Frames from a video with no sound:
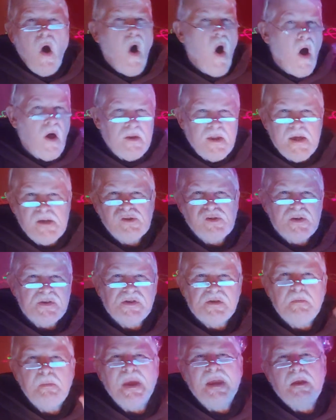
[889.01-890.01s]
all
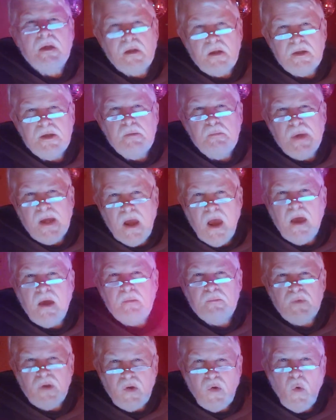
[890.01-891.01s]
nations immediately
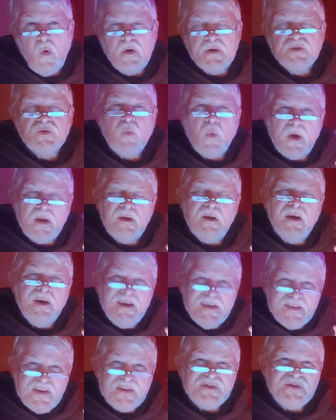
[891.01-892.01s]
became the Lord's when
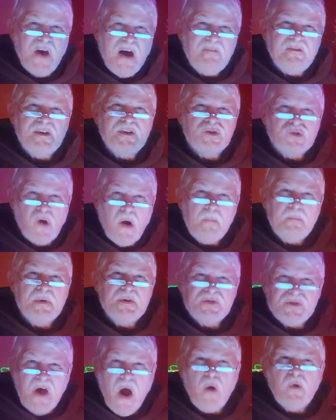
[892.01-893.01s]
the seventh
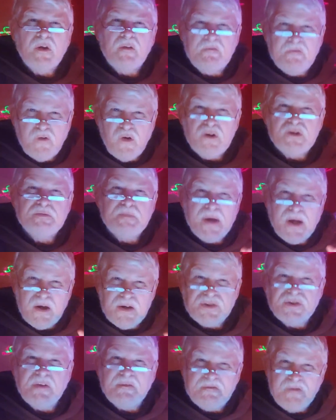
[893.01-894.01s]
trumpet sounded first,
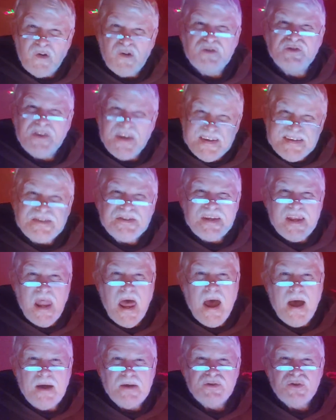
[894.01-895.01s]
because the first is
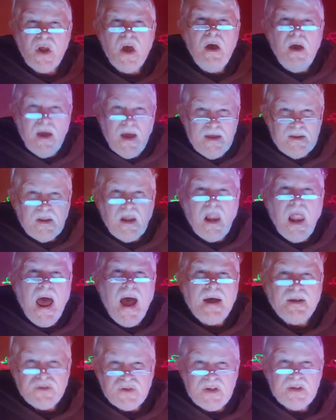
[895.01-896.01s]
last and the
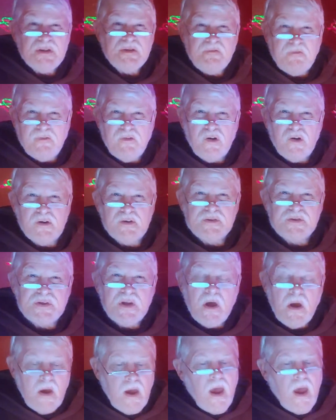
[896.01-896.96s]
last is first.